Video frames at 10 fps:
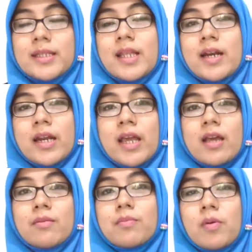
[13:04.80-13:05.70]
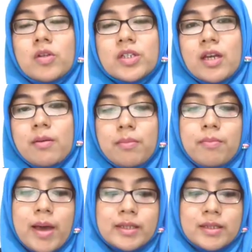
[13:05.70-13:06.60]
learning,
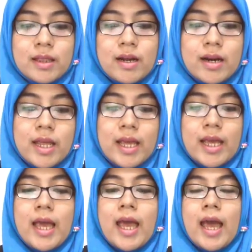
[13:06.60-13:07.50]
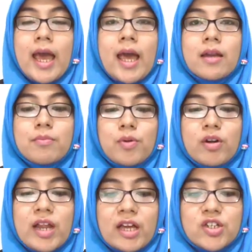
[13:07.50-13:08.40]
project-based learning, and
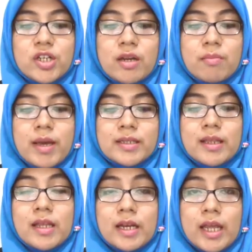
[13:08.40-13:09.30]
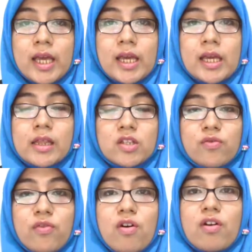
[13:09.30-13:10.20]
production-based learning. It
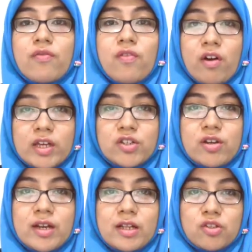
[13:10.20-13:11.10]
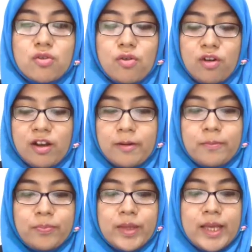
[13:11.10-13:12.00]
is for vocational school.
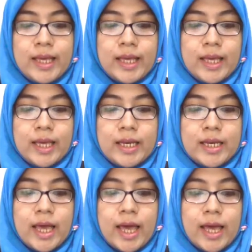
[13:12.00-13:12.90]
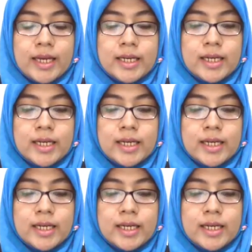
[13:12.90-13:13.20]
And then